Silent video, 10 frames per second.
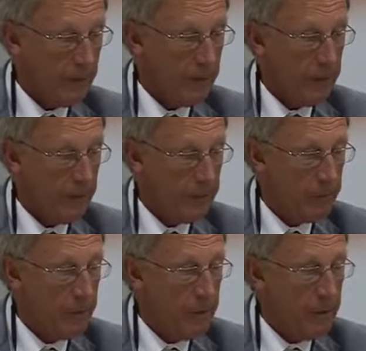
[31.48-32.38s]
Fine.
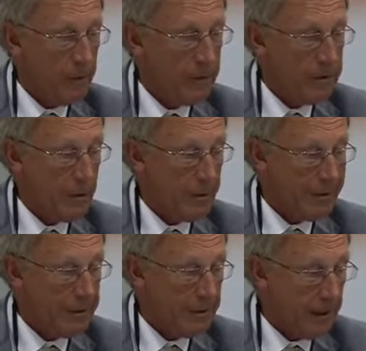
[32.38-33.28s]
So
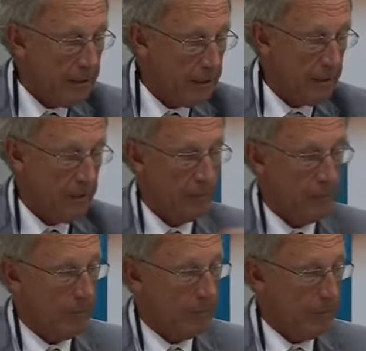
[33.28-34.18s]
what's the trend?
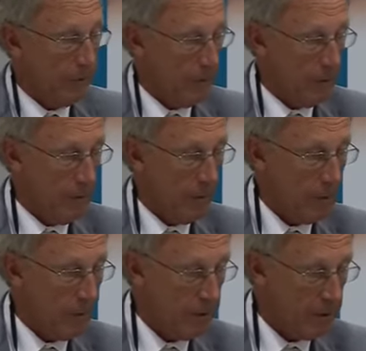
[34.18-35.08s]
We
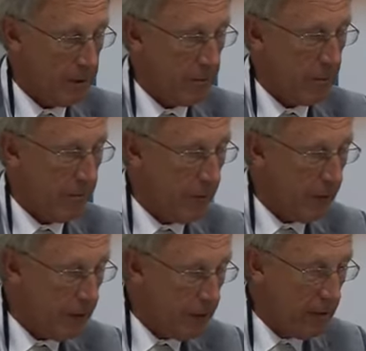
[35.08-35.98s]
discussed it
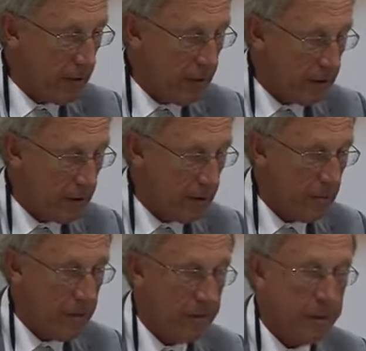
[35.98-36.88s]
beforehand, bilateral
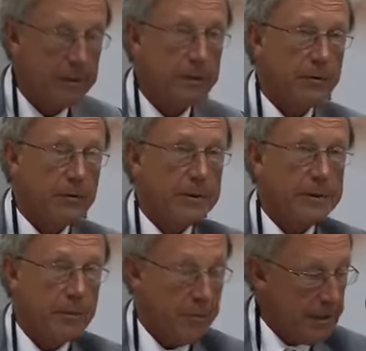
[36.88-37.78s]
implantation of the
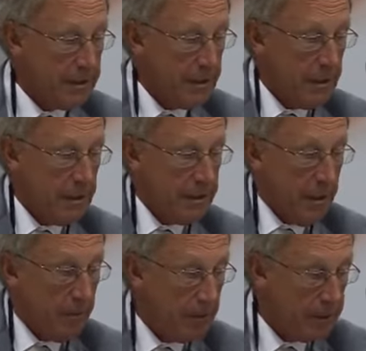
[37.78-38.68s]
same lens in each
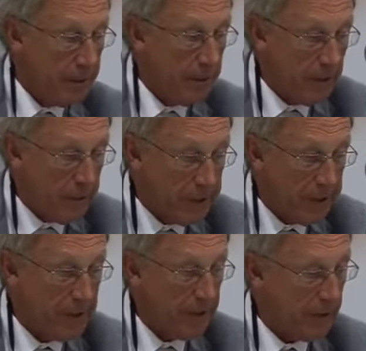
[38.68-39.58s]
eye, mixing and
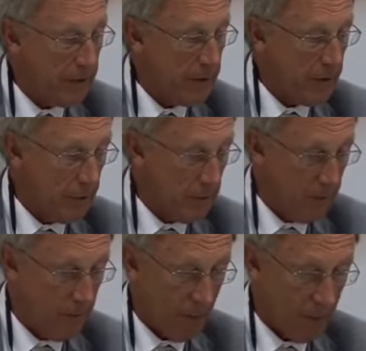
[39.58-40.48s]
matching different
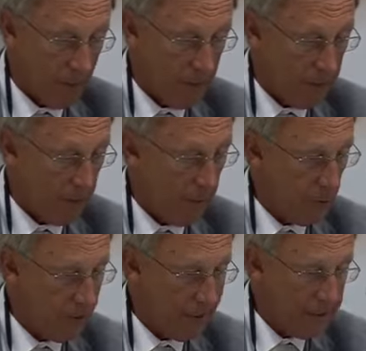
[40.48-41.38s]

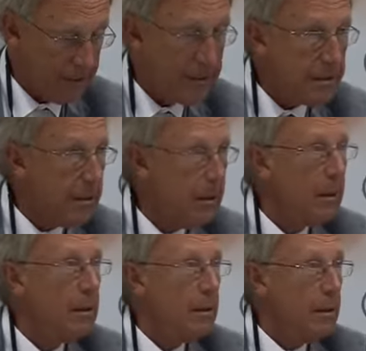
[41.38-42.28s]
multifocal lenses.
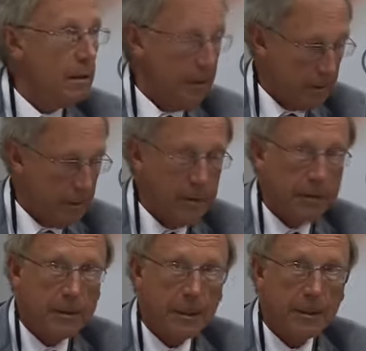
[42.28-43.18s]
The
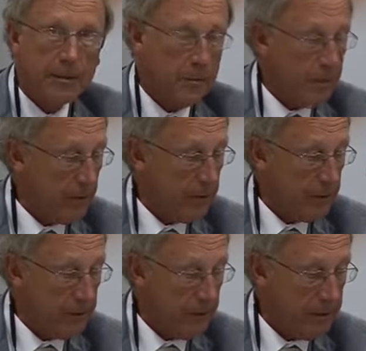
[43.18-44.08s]
trend, one of the
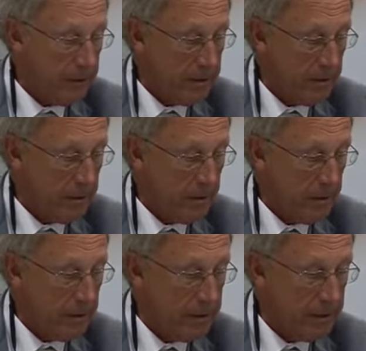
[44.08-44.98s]
trends
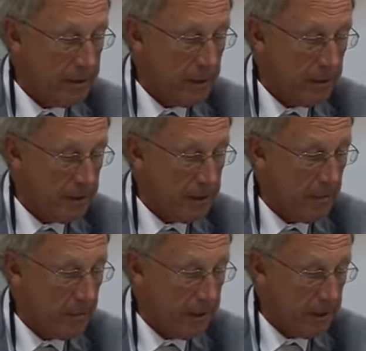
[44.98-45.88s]
is staged
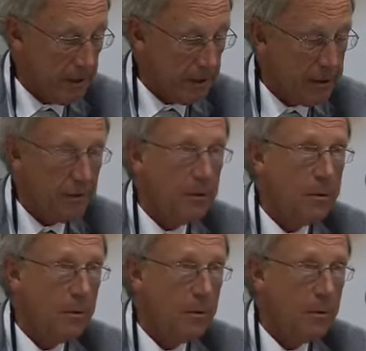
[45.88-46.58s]
implantation.